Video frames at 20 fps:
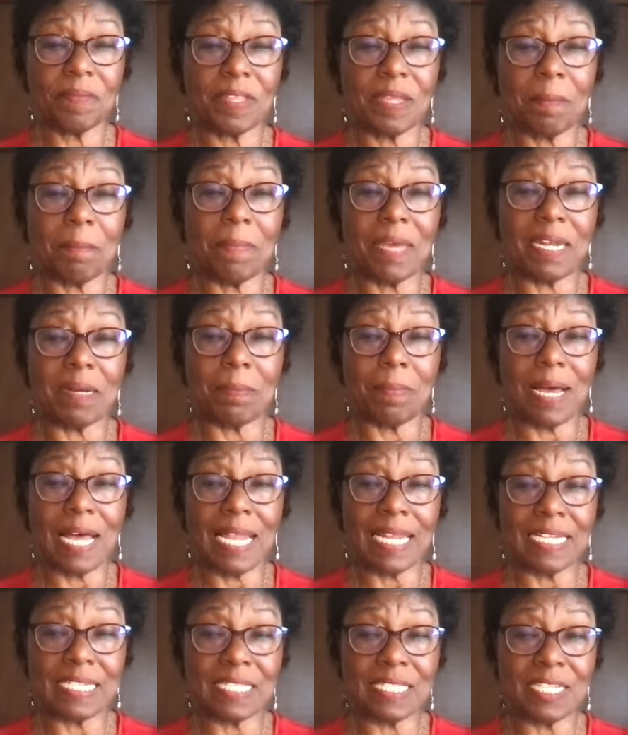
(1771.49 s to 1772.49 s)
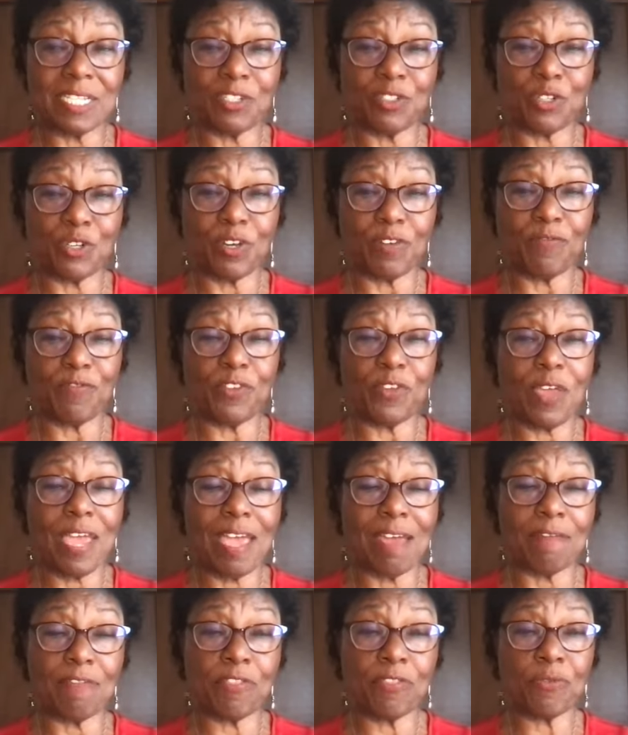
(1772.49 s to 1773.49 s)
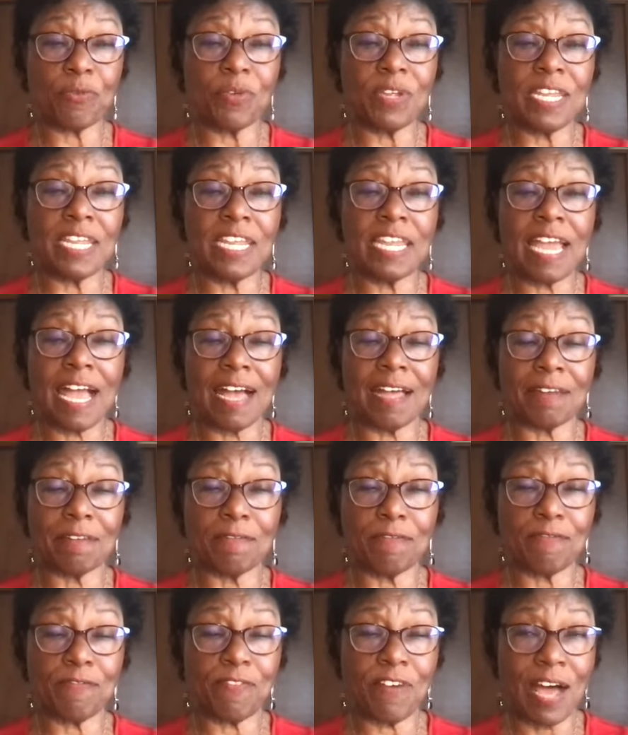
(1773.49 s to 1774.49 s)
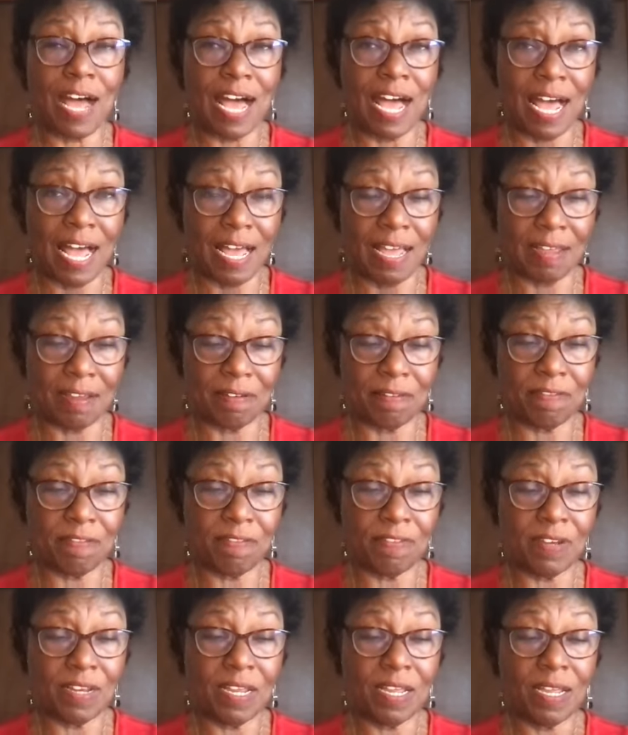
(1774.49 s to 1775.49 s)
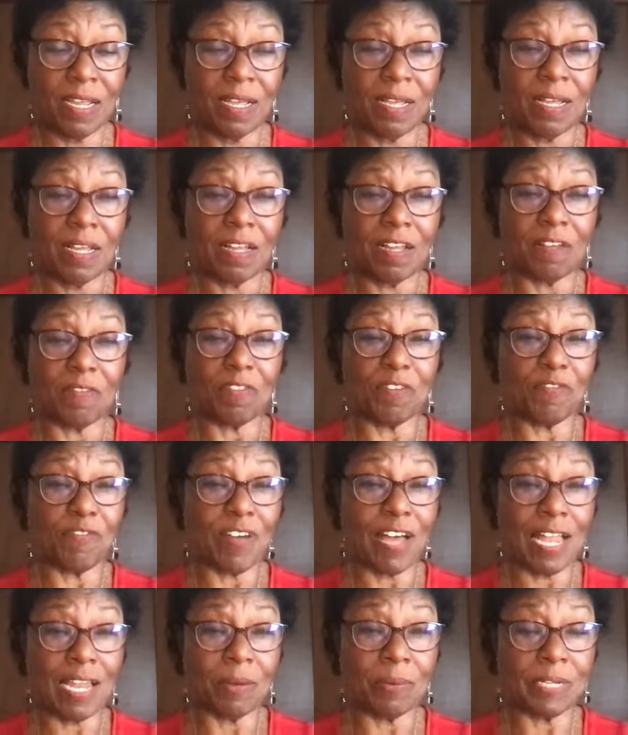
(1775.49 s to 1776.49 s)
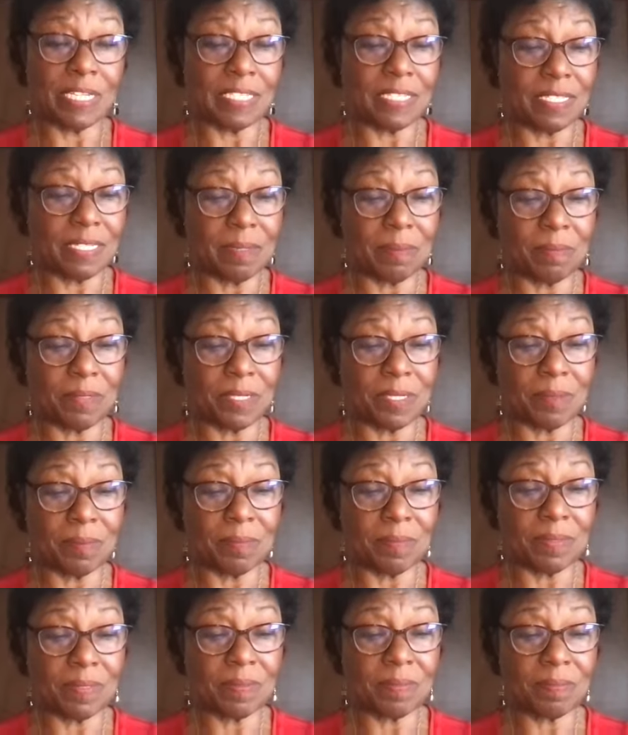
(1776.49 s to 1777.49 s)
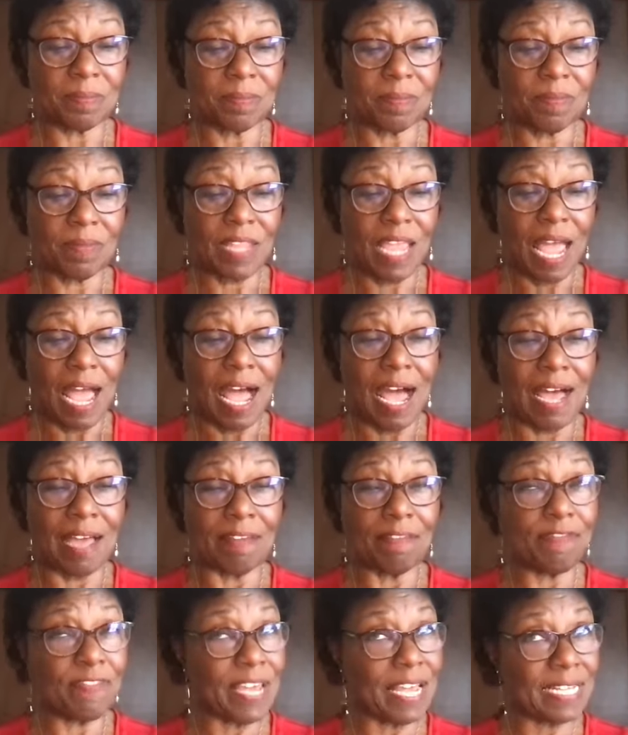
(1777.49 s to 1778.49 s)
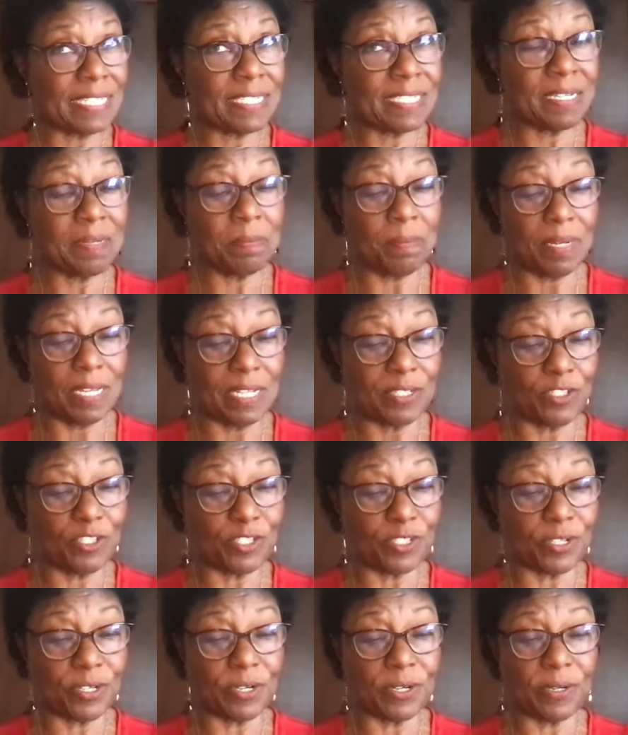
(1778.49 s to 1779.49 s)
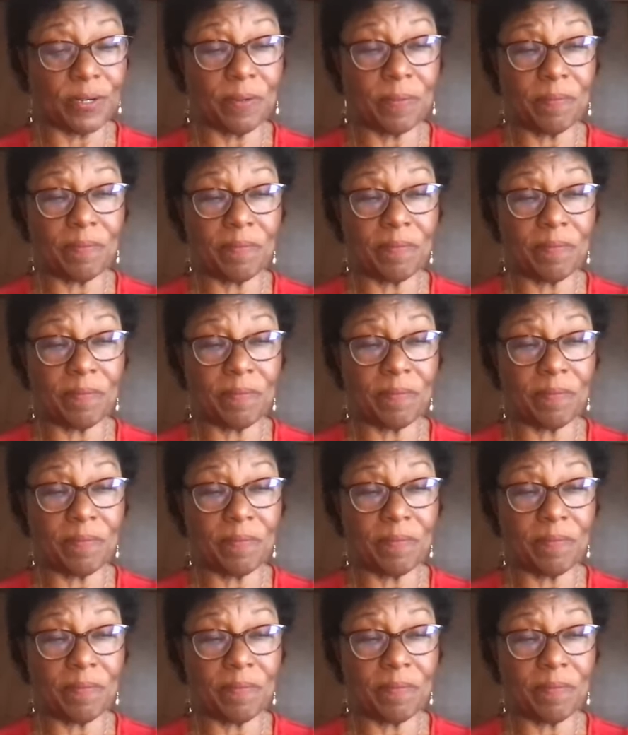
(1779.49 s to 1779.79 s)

metabolic syndrome if you have 3 out of 5 of the following symptoms: high fasting blood sugar,